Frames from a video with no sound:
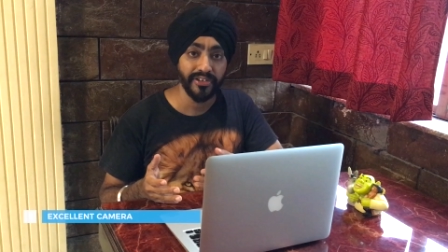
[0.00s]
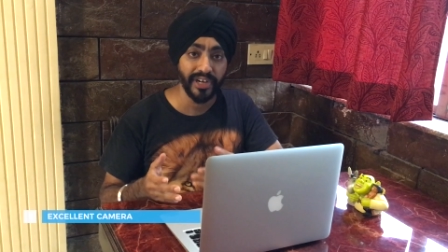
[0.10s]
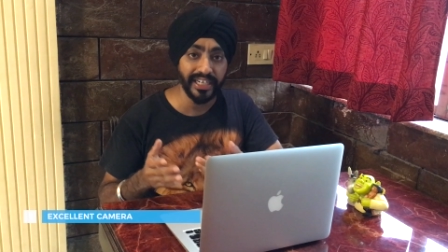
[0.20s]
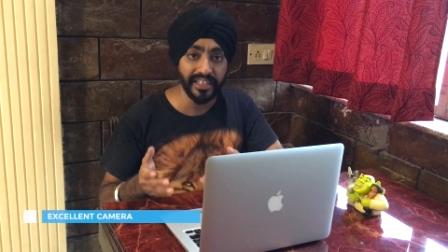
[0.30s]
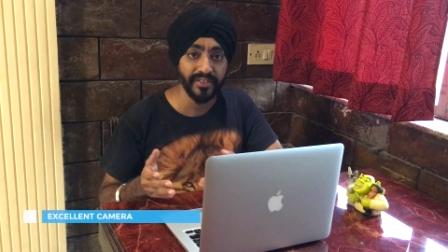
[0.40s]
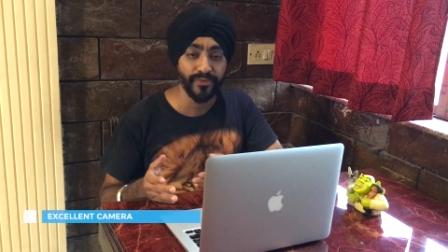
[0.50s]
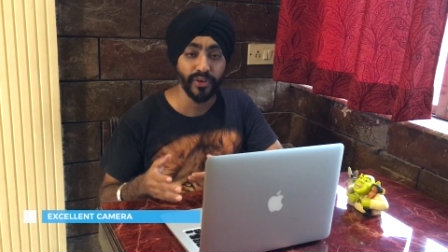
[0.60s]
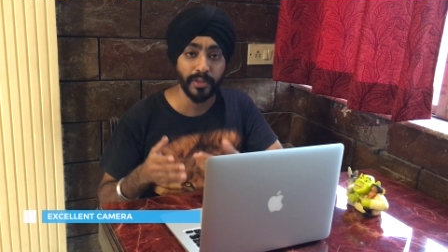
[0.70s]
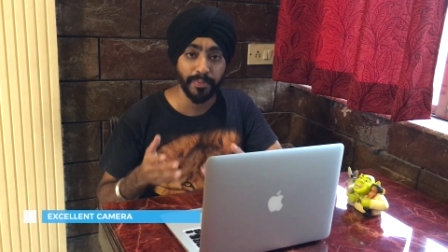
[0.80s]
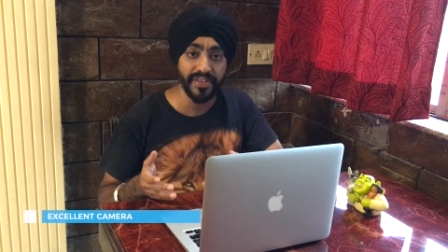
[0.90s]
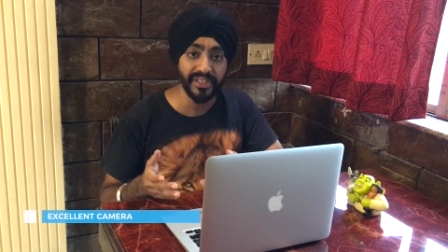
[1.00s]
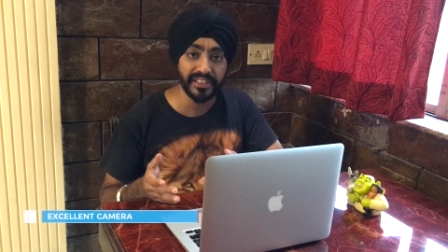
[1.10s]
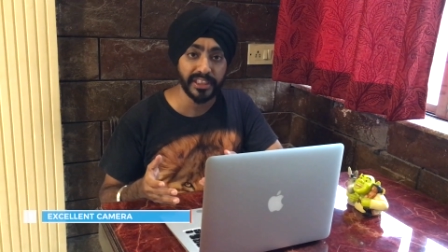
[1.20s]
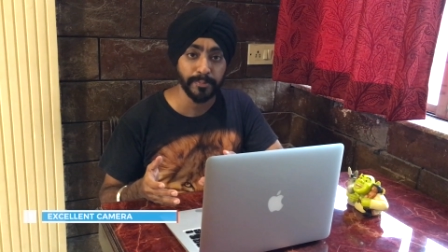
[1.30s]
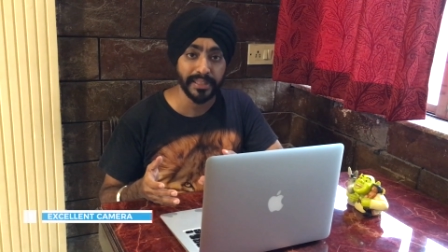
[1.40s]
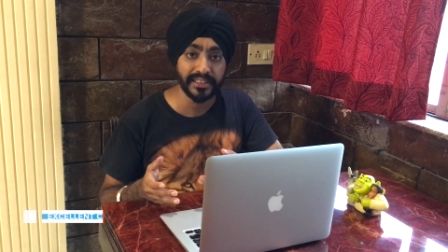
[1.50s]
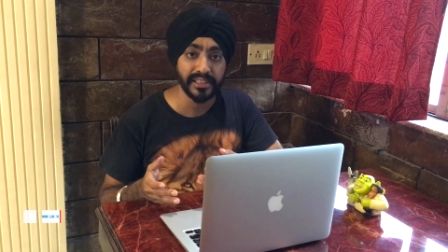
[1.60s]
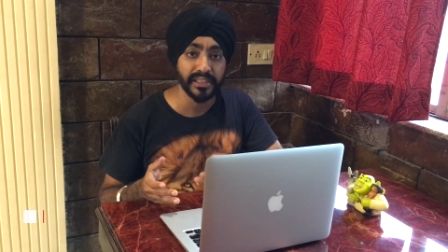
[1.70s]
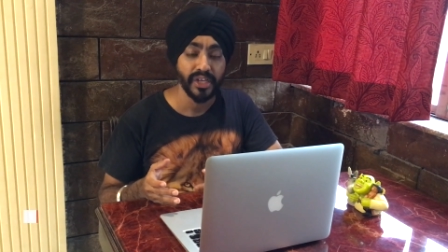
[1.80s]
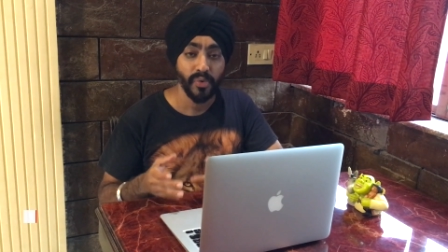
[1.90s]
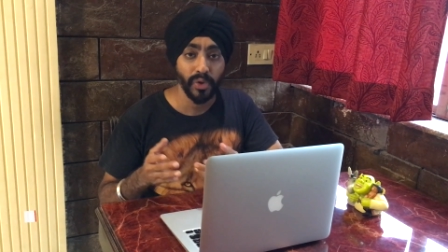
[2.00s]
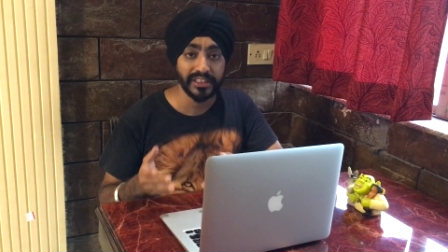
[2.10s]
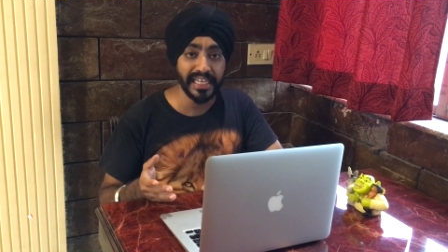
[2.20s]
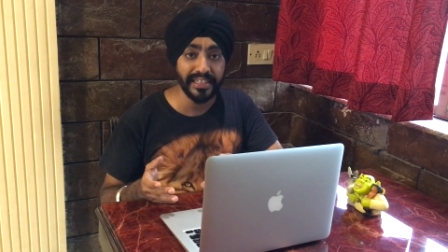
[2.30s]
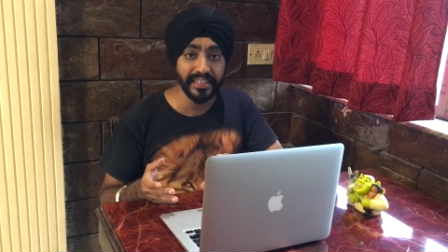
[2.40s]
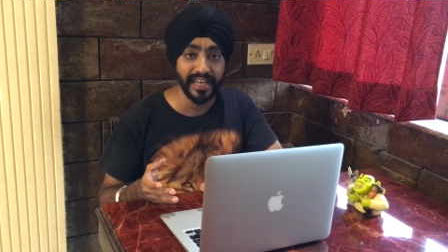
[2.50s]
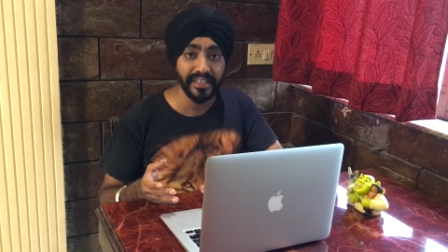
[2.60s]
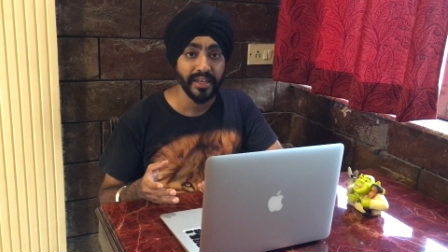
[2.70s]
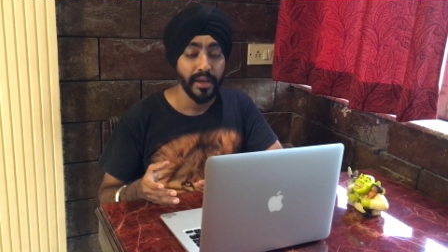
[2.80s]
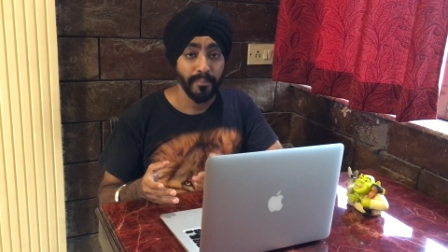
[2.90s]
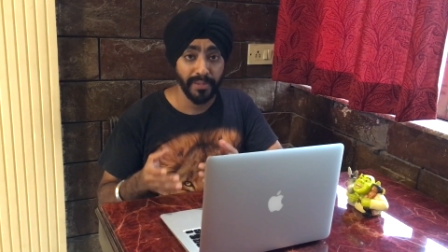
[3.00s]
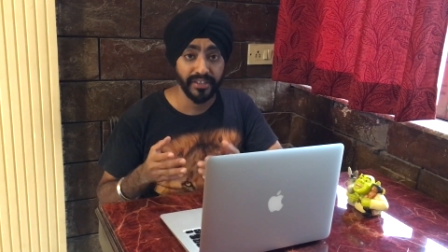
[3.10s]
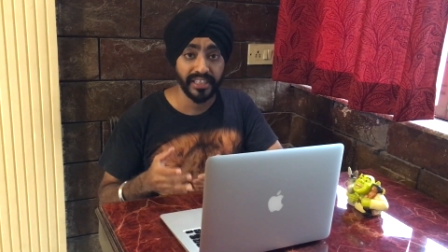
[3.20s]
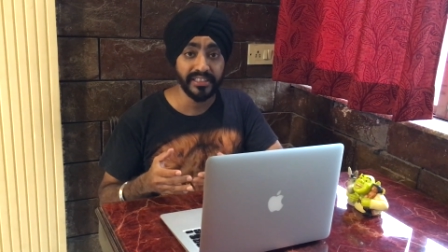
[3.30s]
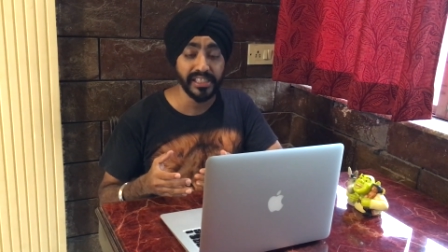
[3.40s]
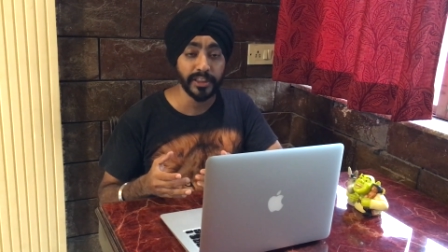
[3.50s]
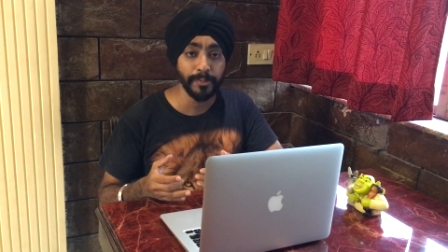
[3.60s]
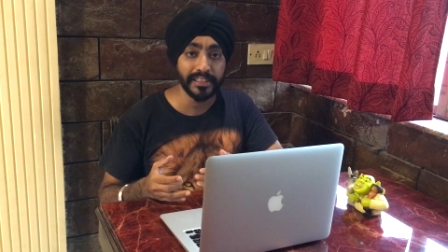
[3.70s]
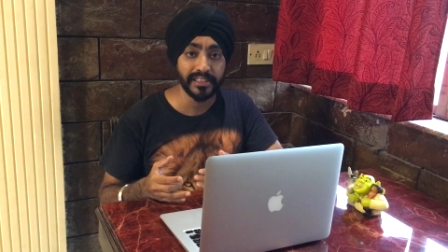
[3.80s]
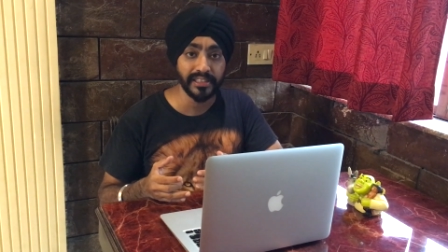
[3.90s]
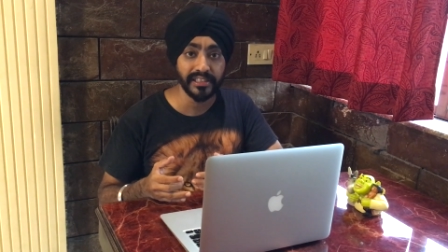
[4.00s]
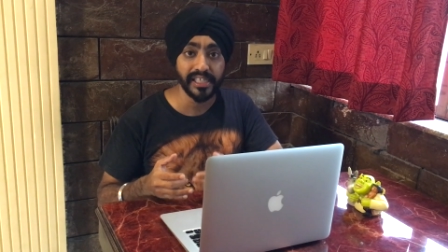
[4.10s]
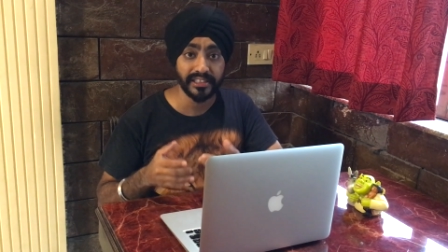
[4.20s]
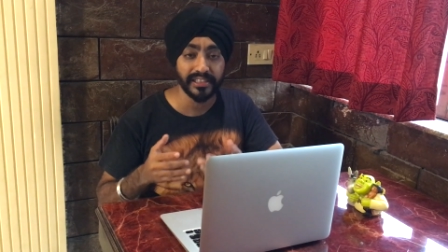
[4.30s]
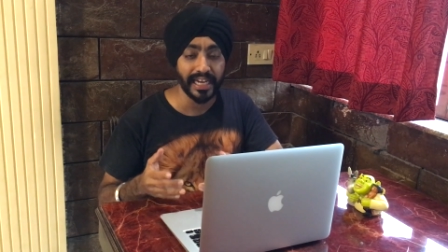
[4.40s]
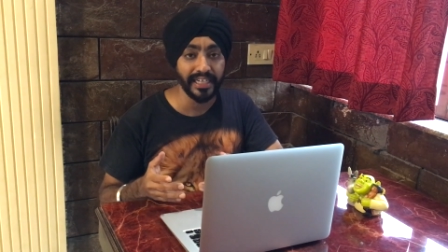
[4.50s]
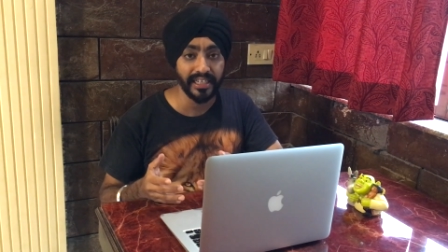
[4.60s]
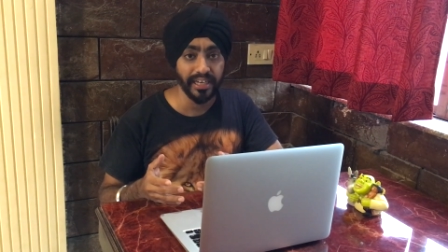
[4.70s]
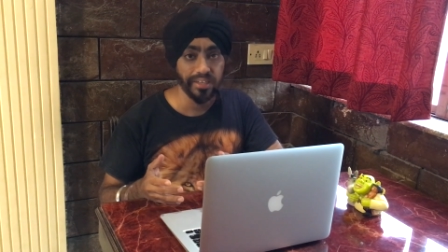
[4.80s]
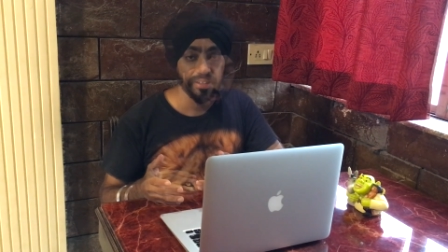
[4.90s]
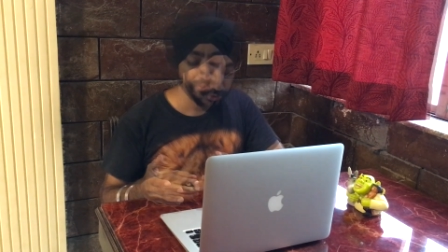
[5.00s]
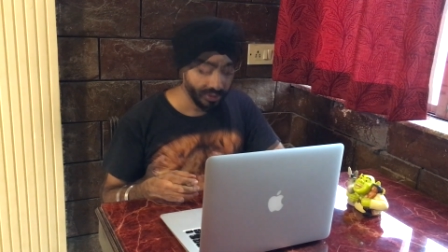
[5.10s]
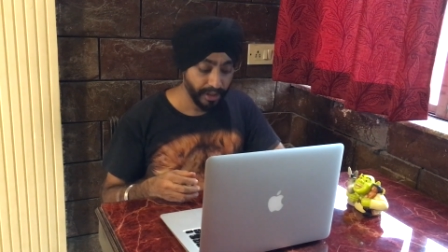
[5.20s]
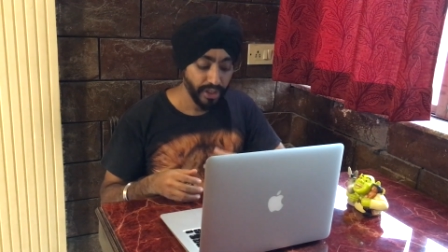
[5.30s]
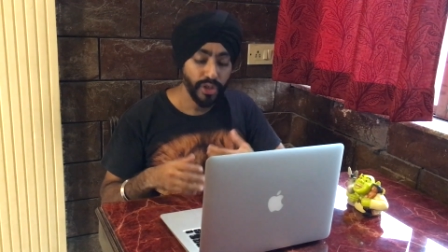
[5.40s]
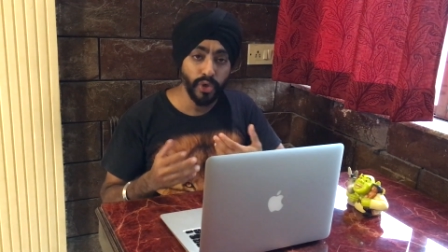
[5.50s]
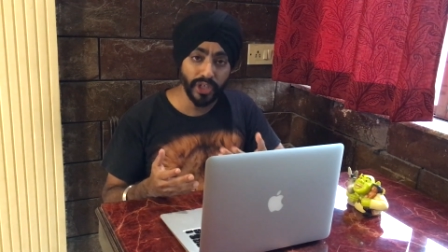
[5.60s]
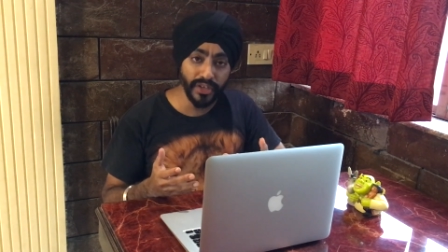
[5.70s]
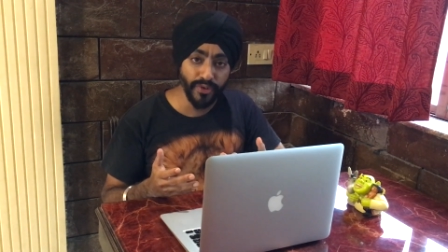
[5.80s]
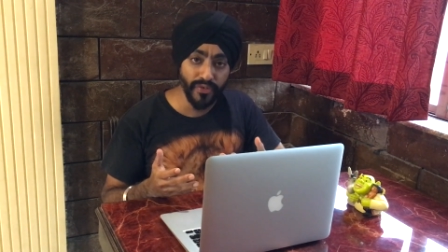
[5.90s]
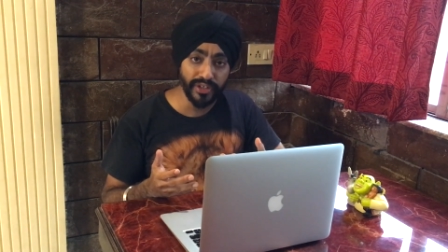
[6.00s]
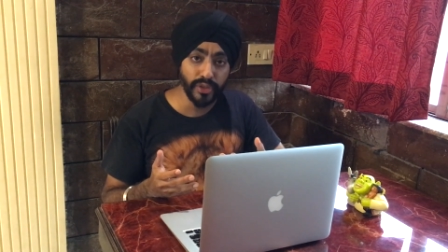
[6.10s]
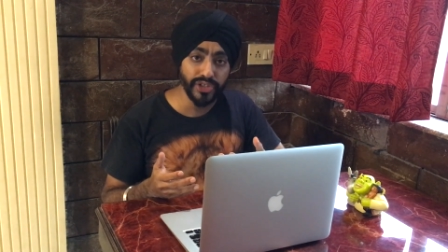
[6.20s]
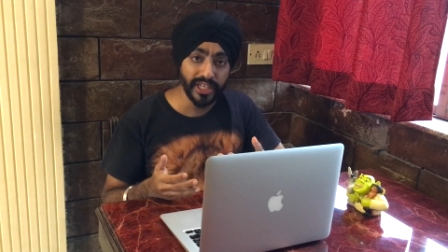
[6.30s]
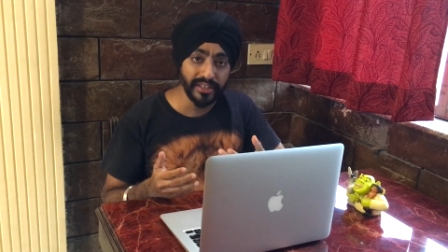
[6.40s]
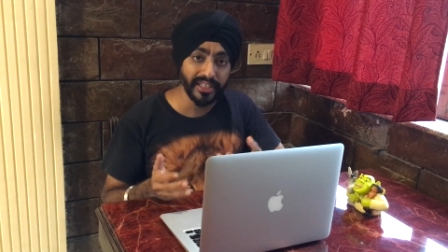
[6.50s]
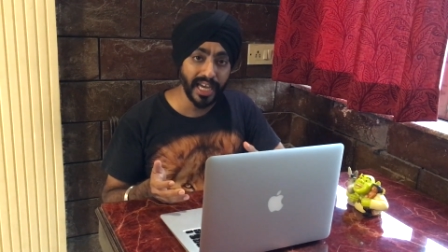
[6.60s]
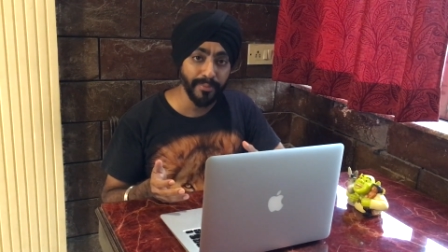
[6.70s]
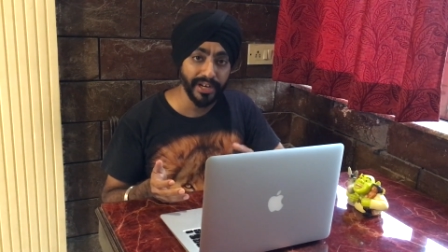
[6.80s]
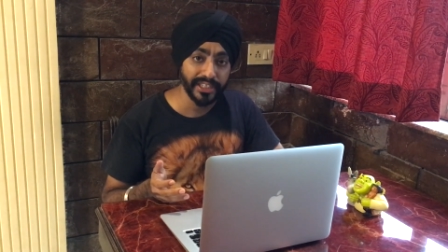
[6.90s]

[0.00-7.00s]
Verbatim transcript: rating for the previous year's Pixel was 89, but this year's Pixels it's 98. Looking forward to check the camera